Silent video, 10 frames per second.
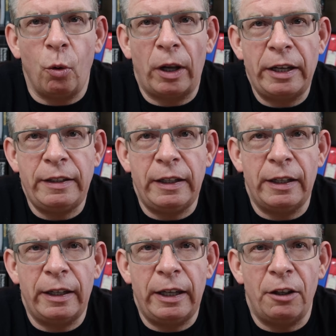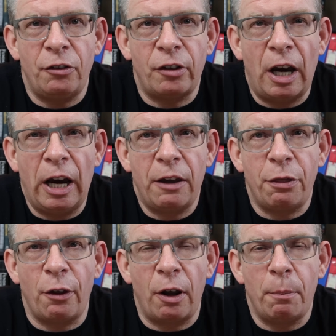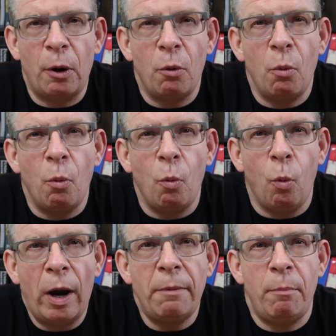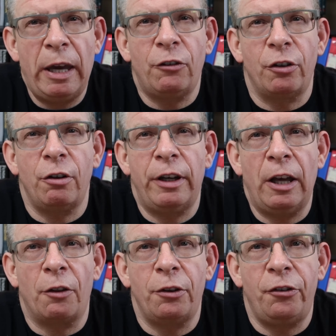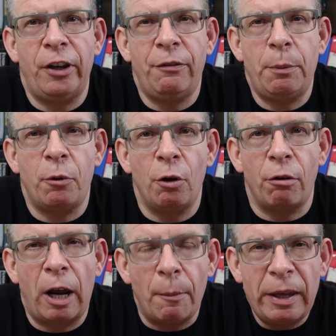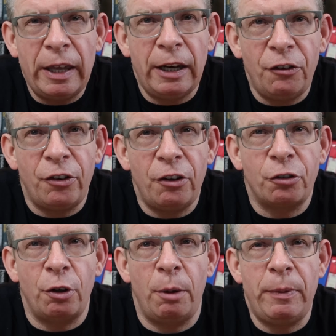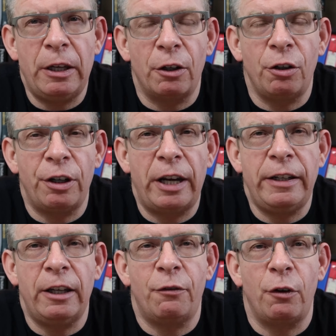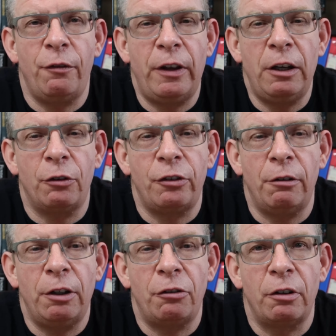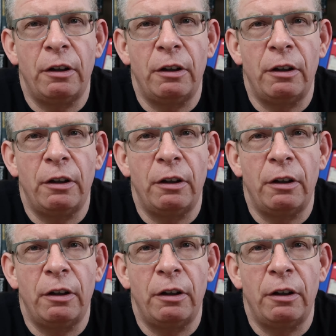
whole idea is I thought about what makes a good health and safety program, and is this going to be a good idea for a video series?